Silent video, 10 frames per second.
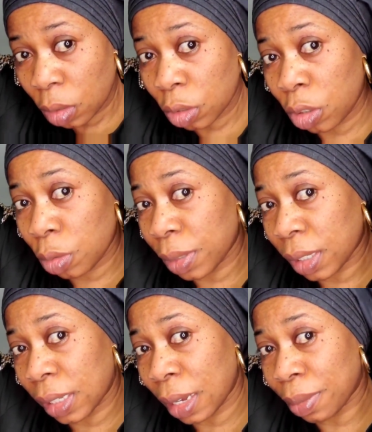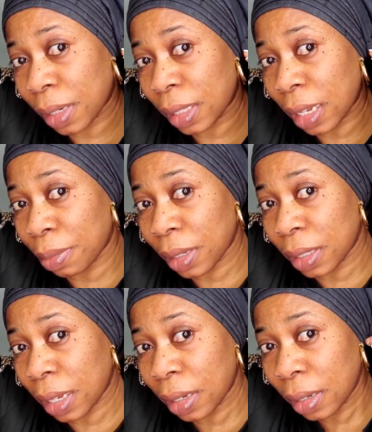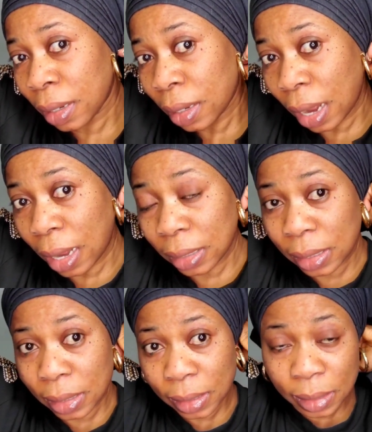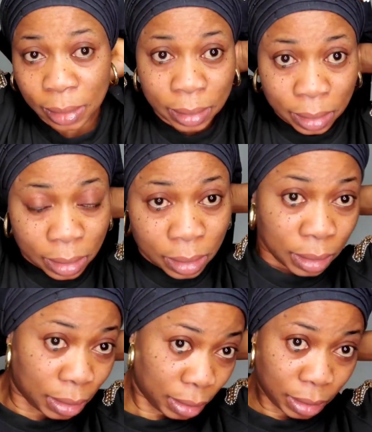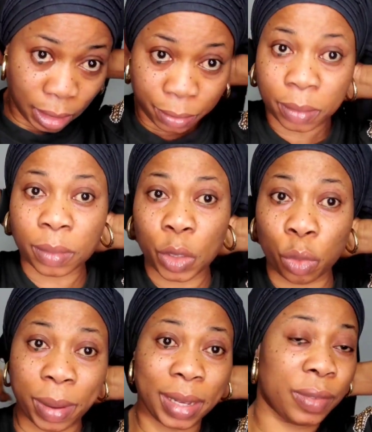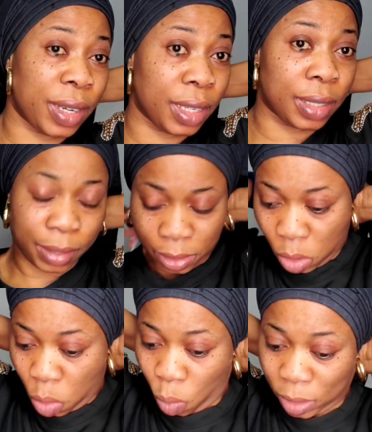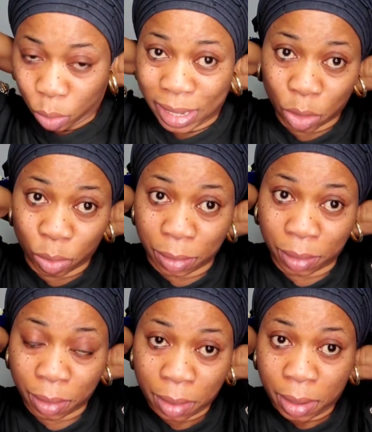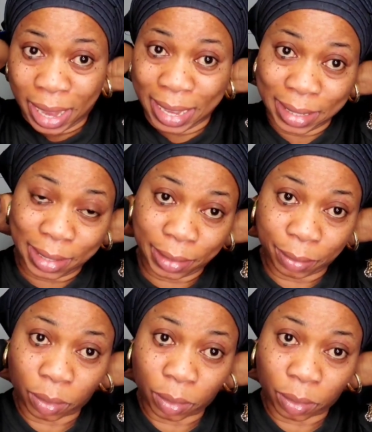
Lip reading: Continue. Bring it down. Bring it down. Bring it down. And okay. Turban is very easy. Once you get to the end.